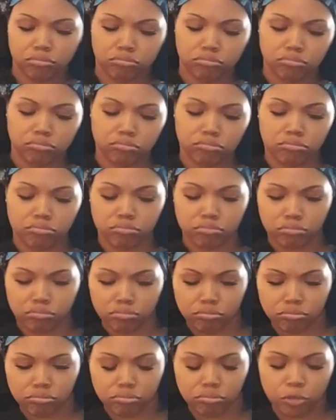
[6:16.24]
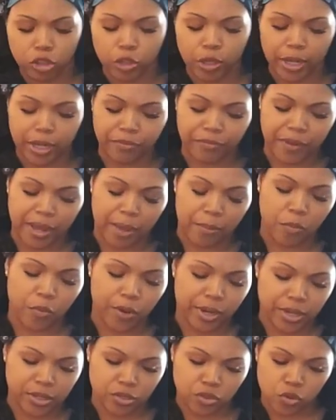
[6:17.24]
Mm. You could find
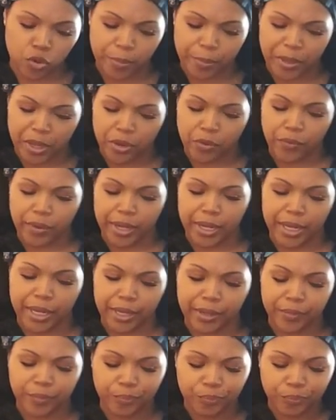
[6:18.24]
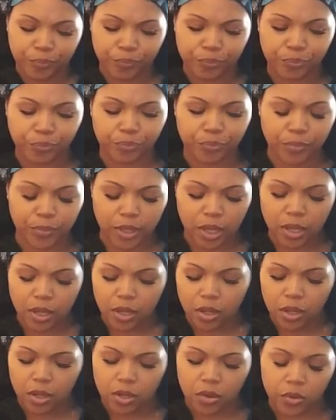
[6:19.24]
more in the Scorpio reading
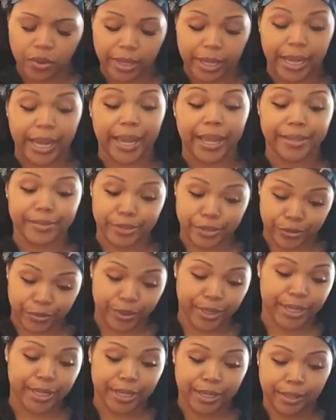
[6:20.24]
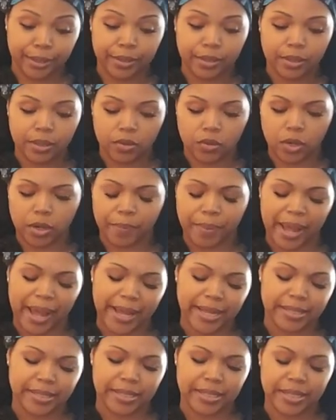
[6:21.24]
or the Cancer reading or
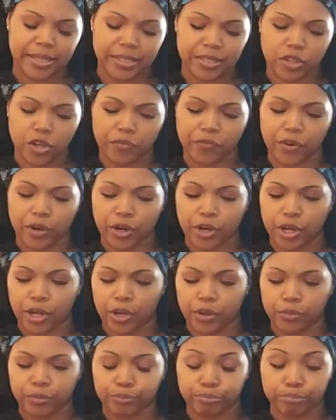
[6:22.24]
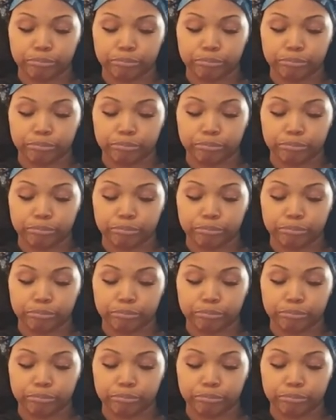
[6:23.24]
Pisces or Virgo.